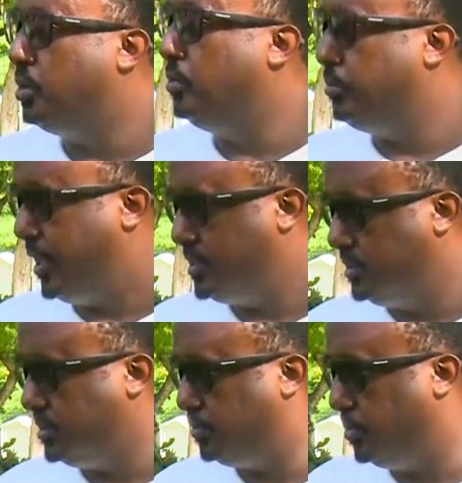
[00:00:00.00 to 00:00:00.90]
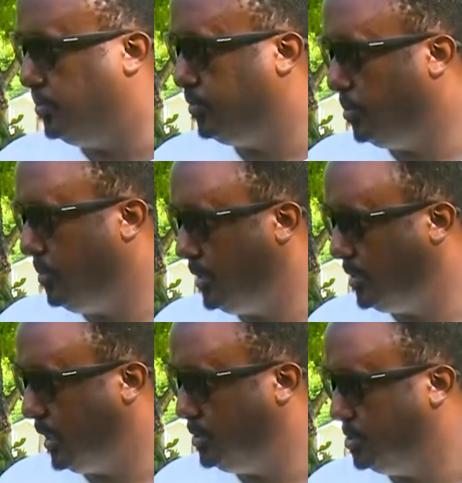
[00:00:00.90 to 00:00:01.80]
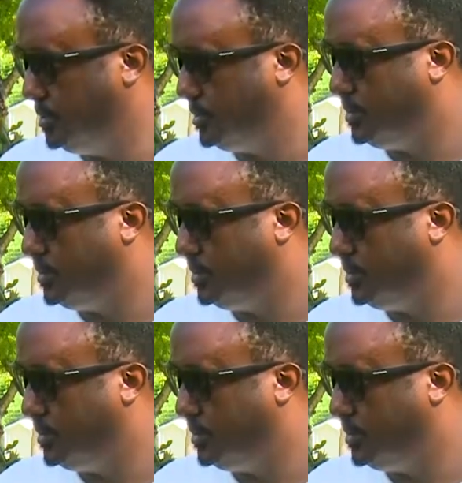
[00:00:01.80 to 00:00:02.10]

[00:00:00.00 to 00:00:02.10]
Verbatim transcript: a good practice from, from other countries.